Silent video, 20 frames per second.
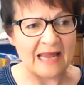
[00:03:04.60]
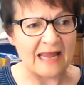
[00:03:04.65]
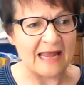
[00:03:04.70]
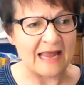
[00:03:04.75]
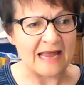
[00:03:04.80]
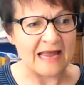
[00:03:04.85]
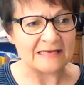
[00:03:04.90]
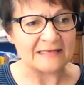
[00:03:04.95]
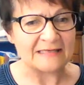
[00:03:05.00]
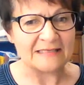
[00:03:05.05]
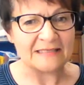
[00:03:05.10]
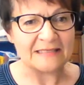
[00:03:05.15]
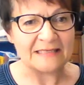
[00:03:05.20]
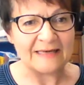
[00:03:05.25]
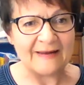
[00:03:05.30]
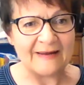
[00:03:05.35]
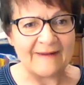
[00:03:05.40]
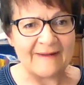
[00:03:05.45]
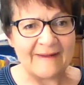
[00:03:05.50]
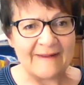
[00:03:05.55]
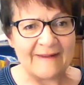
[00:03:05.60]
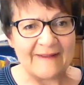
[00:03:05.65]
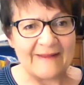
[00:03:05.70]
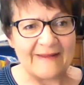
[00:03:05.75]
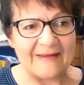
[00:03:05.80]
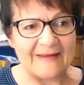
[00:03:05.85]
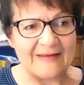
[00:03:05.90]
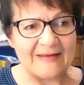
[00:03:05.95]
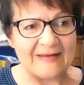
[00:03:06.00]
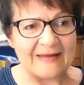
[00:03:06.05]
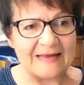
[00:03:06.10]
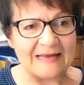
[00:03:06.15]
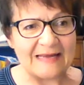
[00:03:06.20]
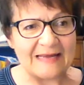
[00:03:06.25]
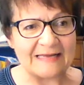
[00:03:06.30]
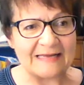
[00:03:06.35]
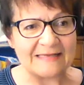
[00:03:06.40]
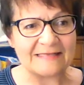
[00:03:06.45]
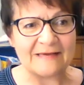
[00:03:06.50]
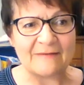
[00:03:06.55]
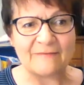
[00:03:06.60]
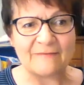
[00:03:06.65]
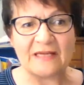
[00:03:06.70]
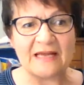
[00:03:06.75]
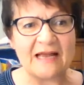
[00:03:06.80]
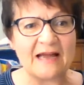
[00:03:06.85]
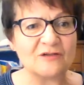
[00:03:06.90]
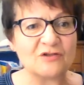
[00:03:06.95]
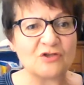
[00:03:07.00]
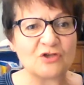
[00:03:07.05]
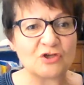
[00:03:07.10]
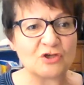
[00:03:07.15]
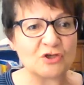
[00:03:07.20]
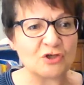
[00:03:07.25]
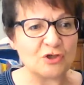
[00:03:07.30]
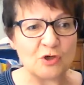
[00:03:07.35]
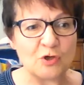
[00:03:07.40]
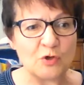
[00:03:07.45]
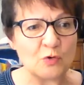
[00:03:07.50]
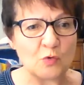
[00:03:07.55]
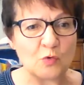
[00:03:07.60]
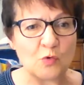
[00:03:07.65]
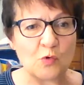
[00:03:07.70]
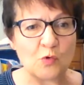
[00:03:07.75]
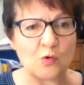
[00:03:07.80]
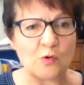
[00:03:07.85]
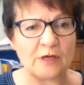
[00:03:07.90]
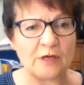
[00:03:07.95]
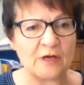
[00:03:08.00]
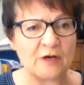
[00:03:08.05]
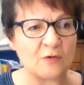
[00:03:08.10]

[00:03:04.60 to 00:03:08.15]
and it's something I just knew.